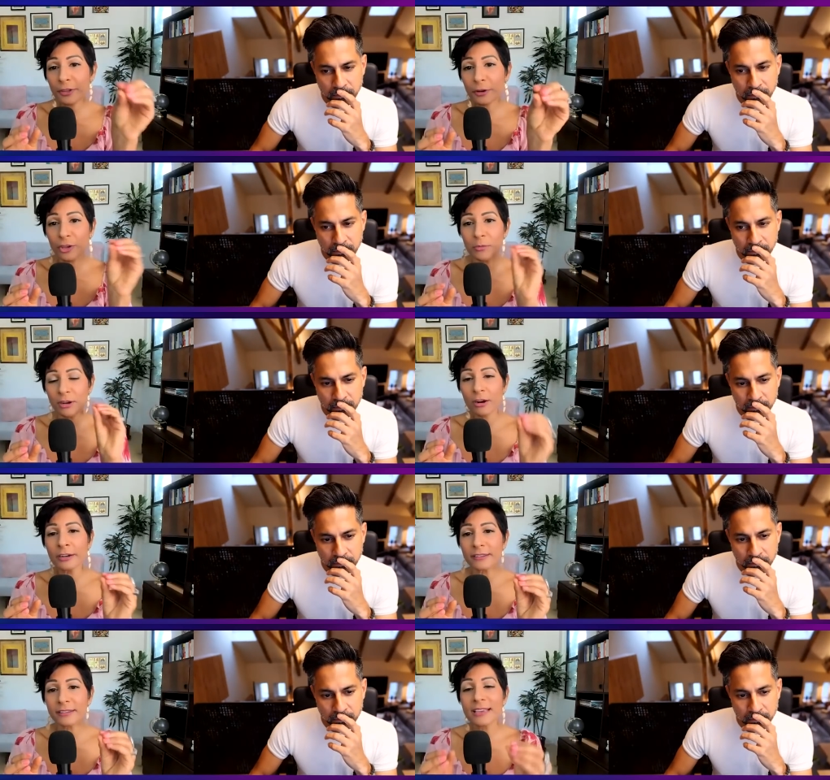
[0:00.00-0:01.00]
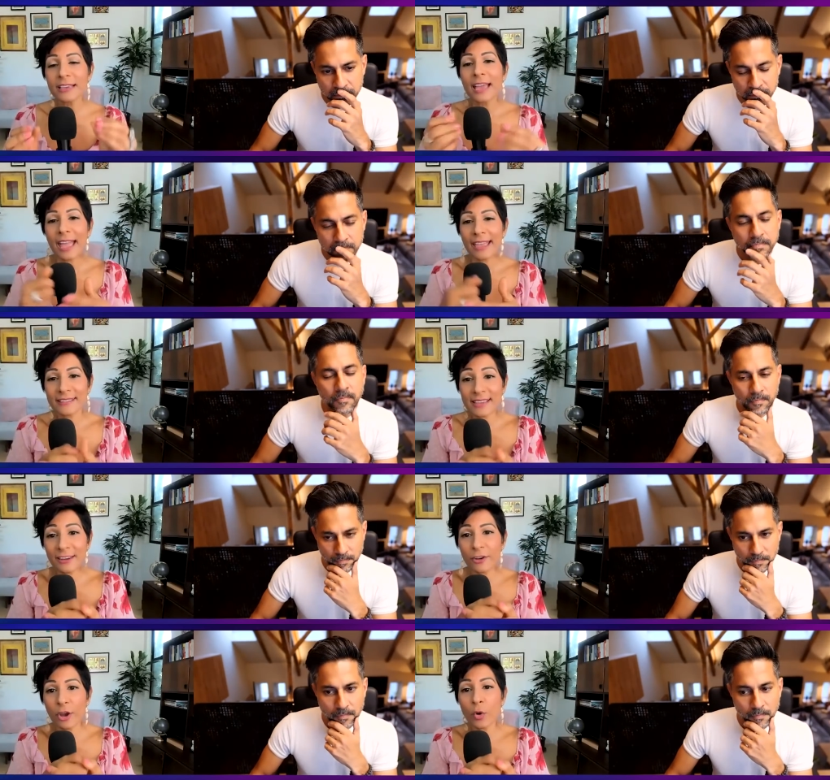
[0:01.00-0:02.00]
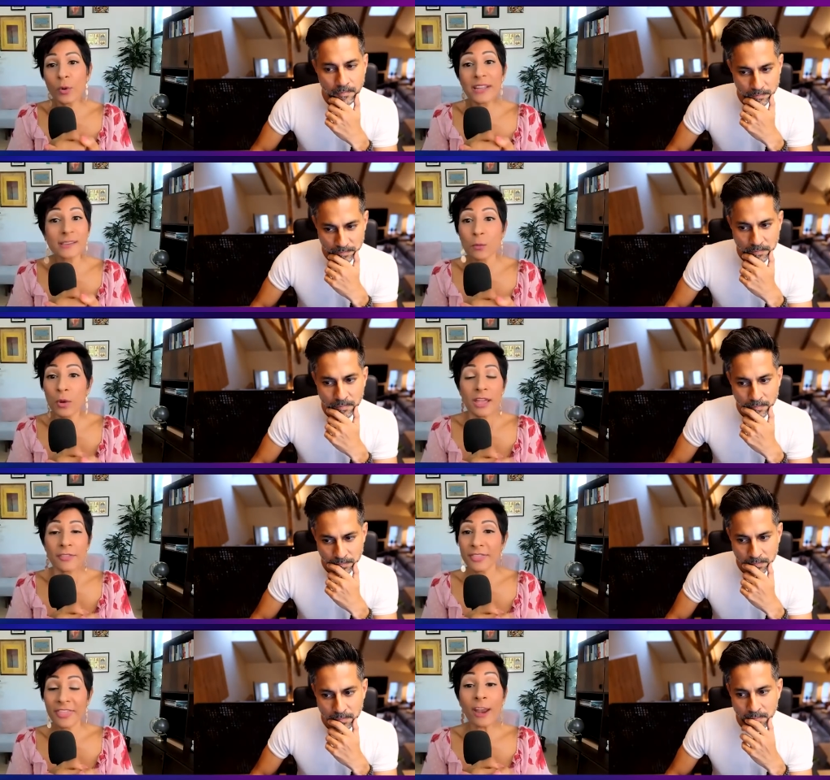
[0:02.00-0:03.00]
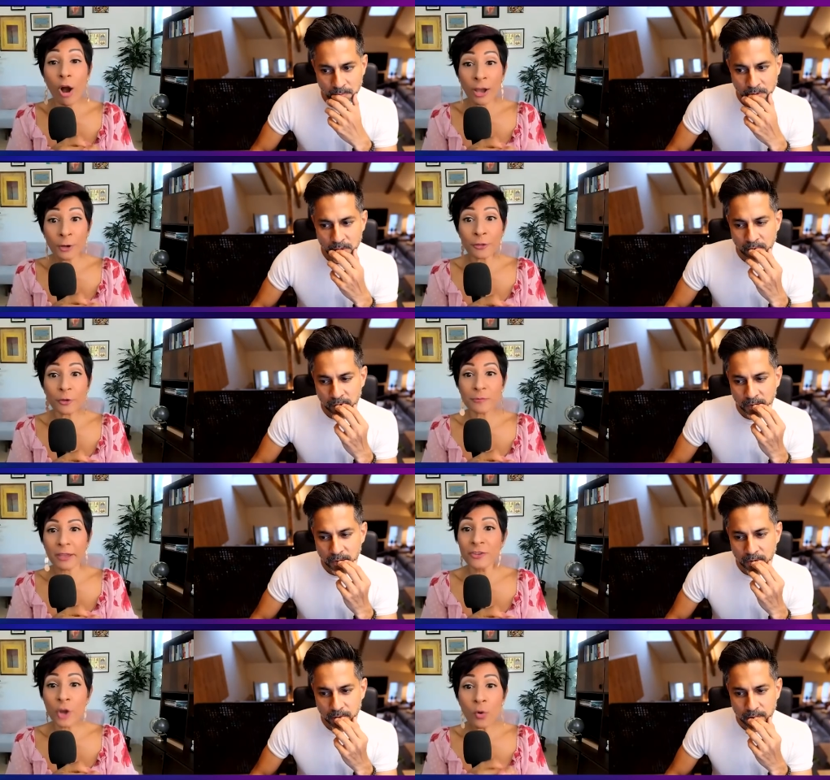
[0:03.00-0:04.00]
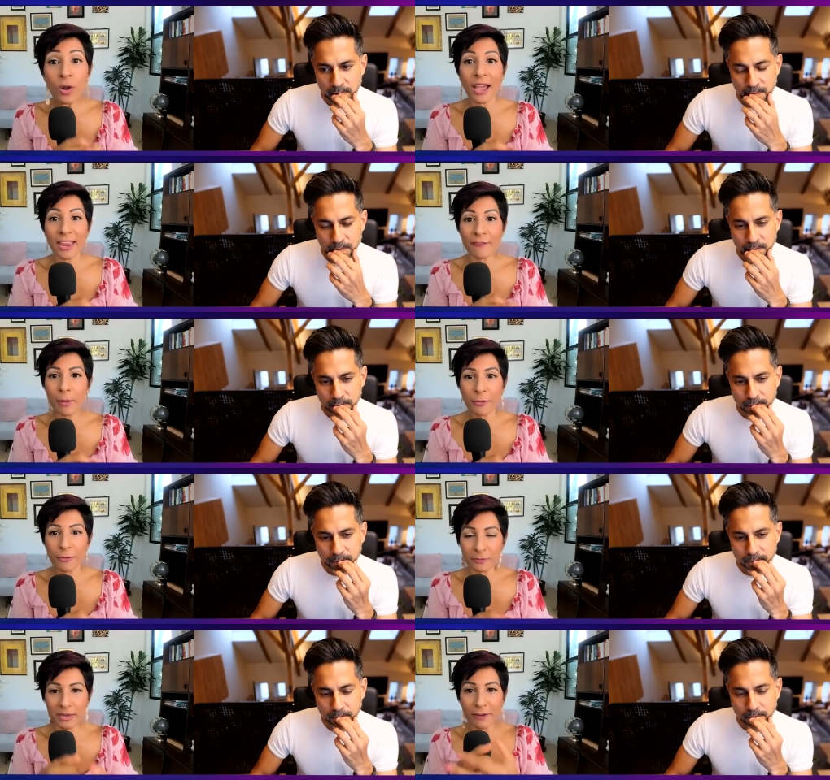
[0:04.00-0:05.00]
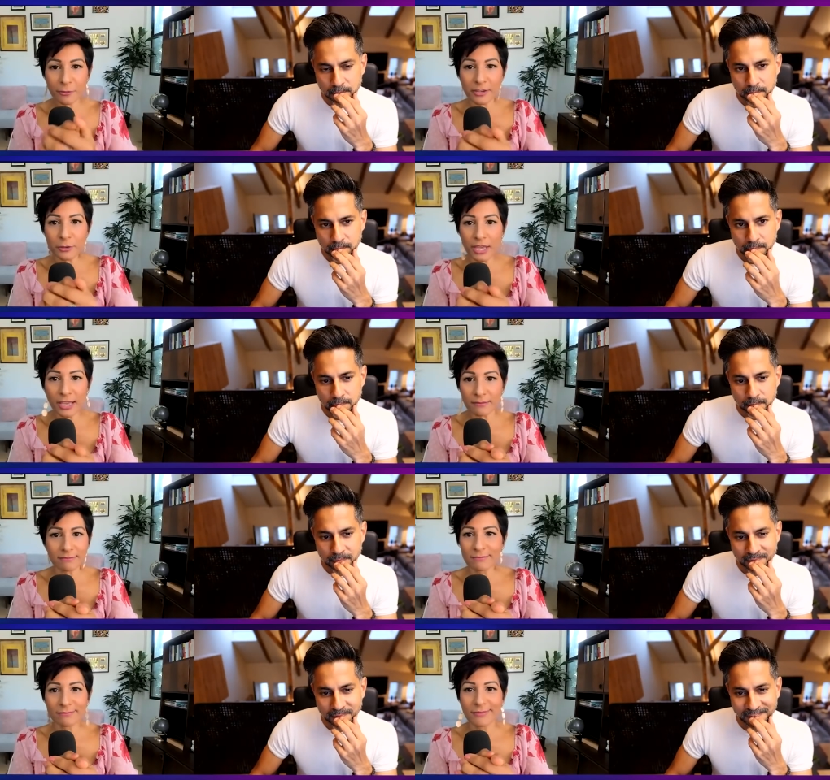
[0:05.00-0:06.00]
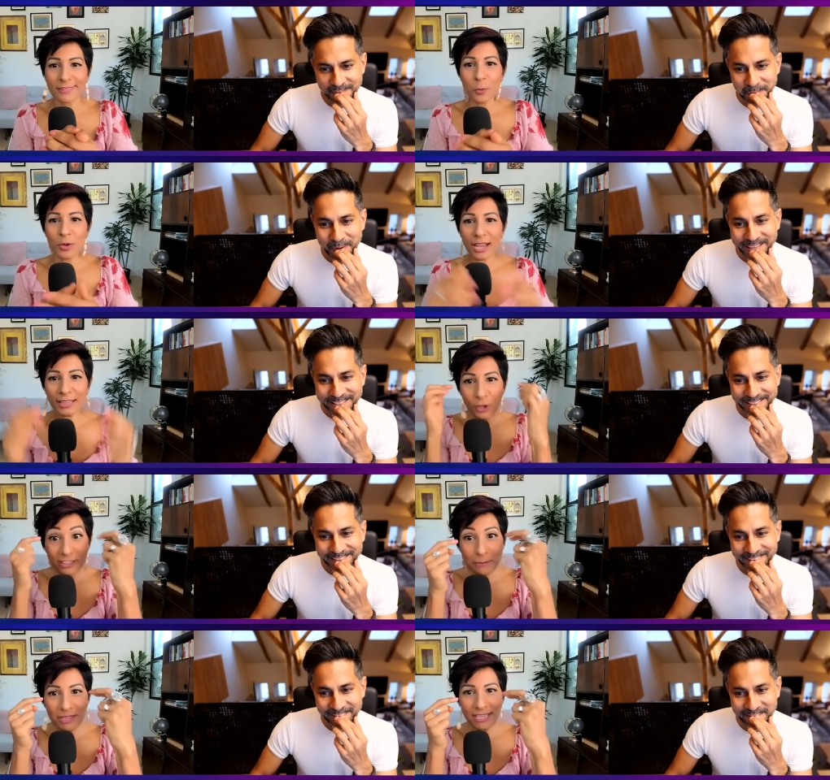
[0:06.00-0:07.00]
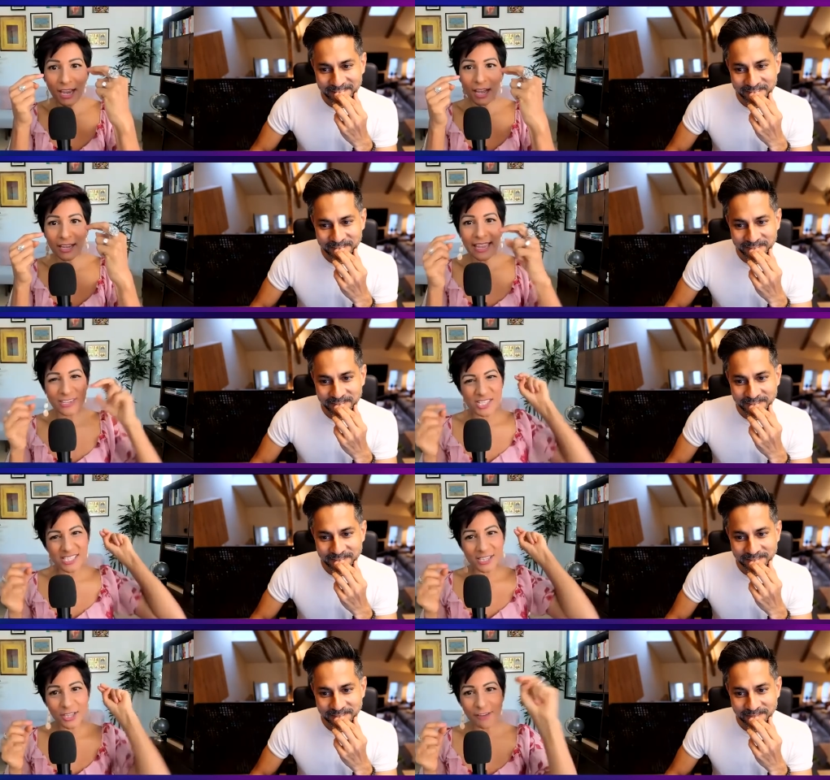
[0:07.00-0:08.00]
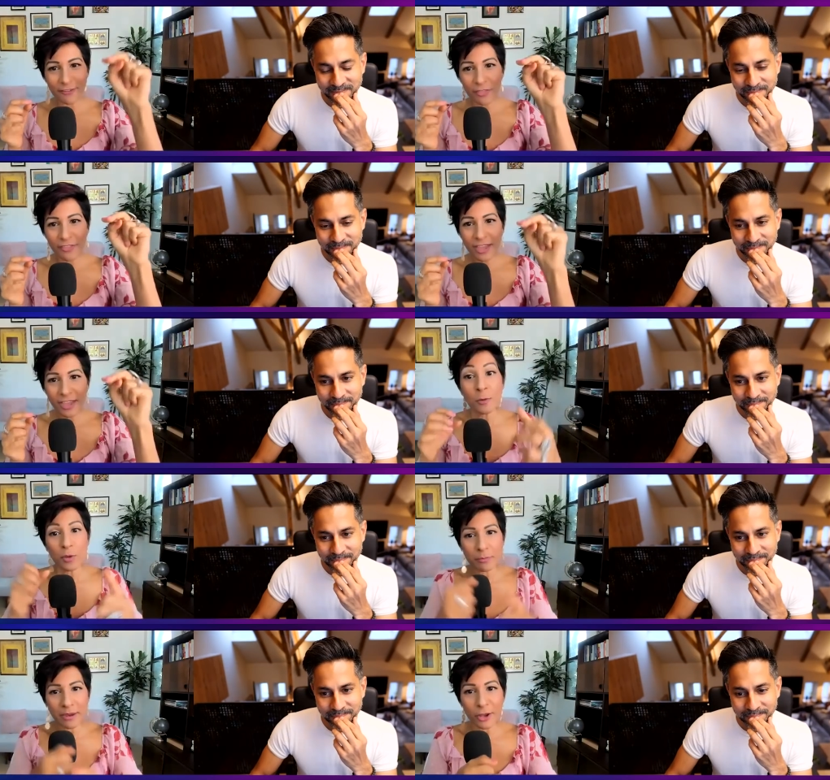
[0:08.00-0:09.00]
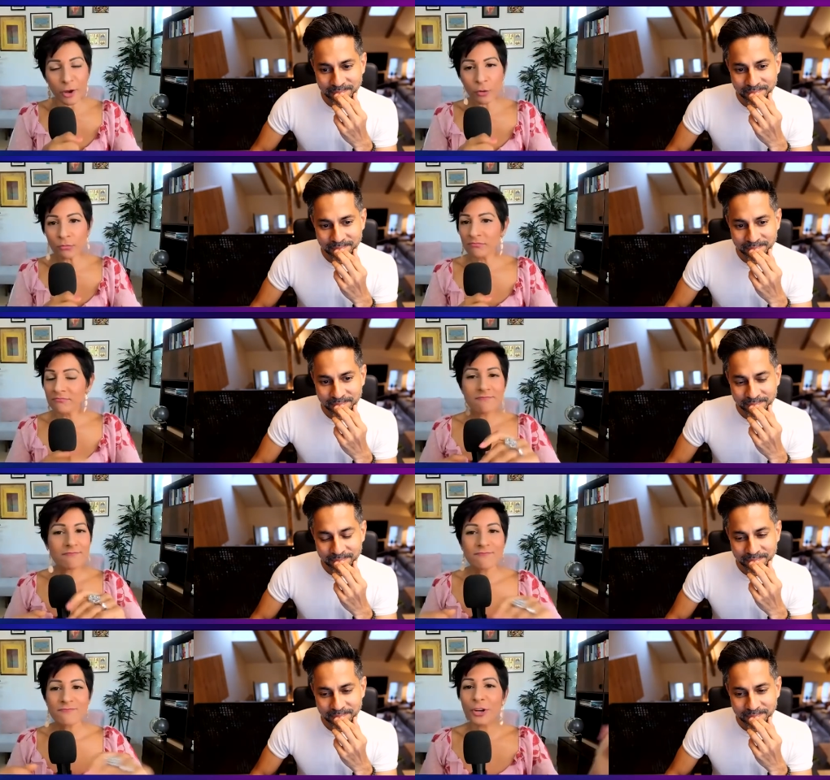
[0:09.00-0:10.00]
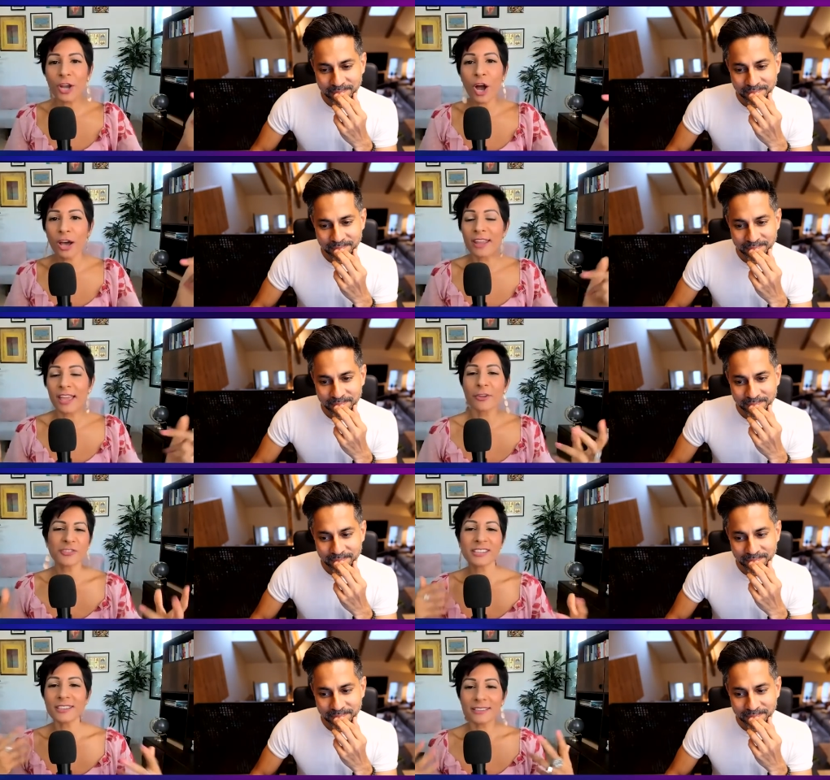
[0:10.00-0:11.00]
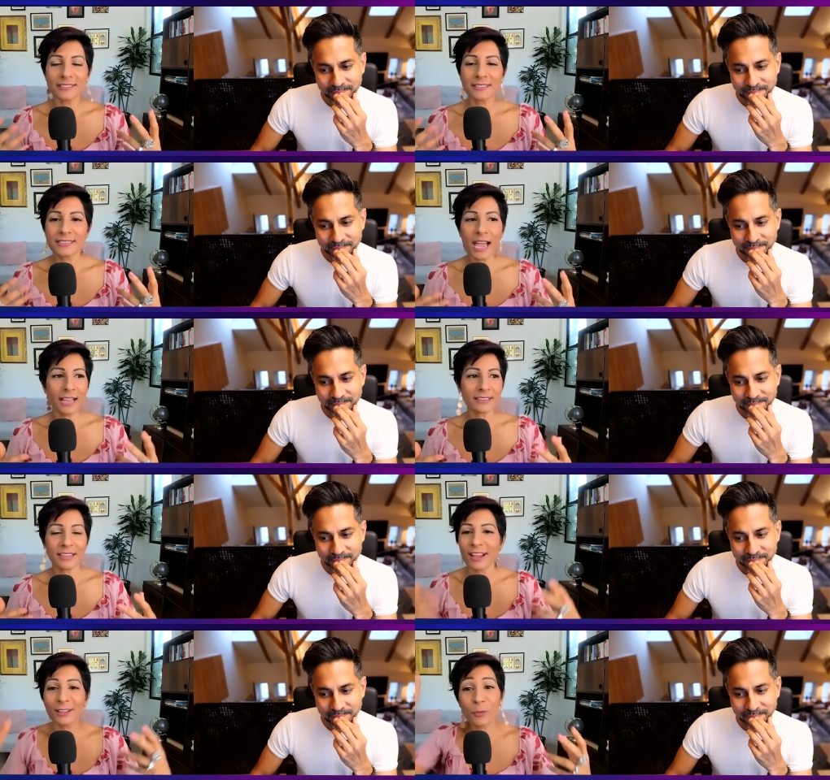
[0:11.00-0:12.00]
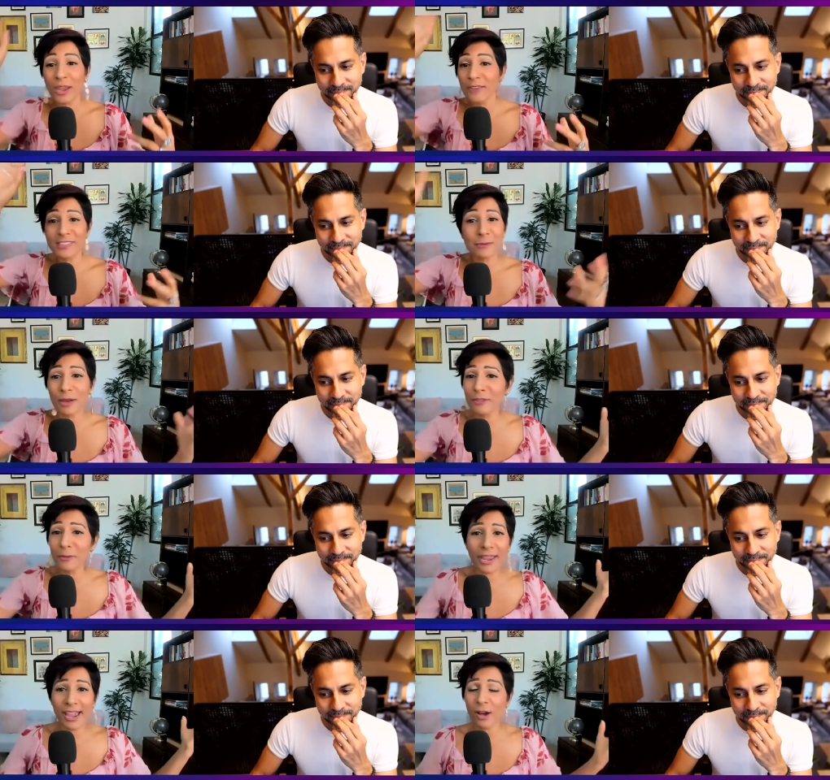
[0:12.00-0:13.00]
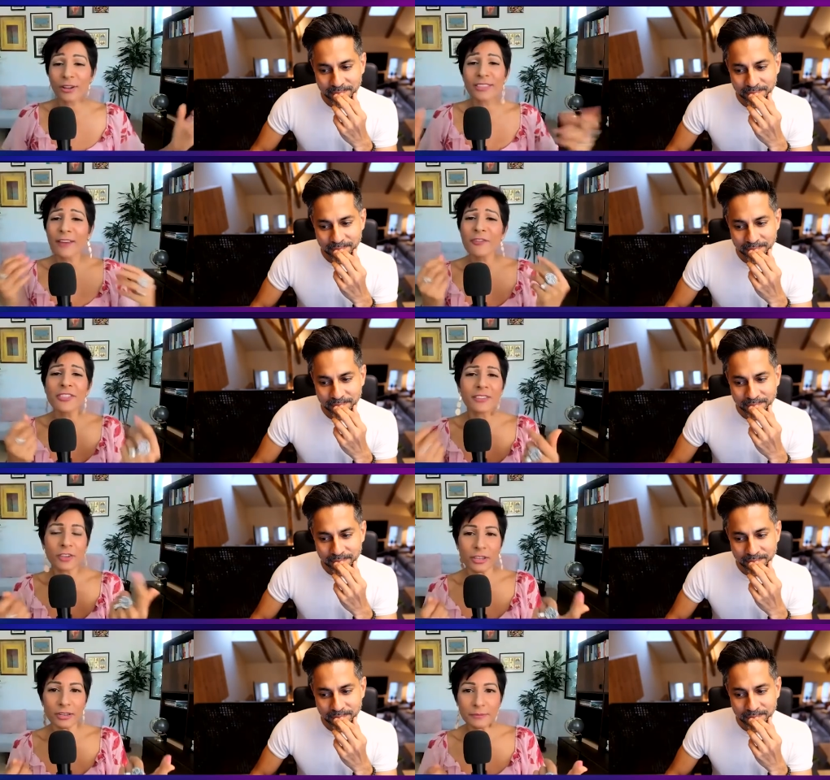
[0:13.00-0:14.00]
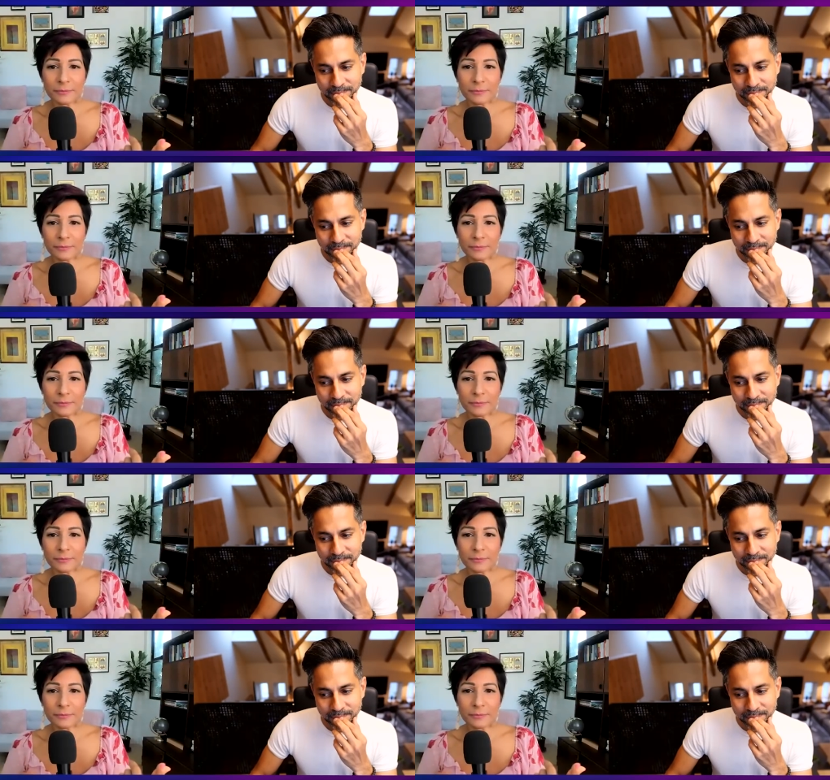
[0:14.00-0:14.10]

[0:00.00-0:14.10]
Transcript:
Speaker 1: their human heart and say, no, they honor those. No guy ever bothers me after I do that. Right. When I look them in the eye and just love on them with my no, they're gone and their dignity's intact, and I'll wave at them on the way out and everything's good.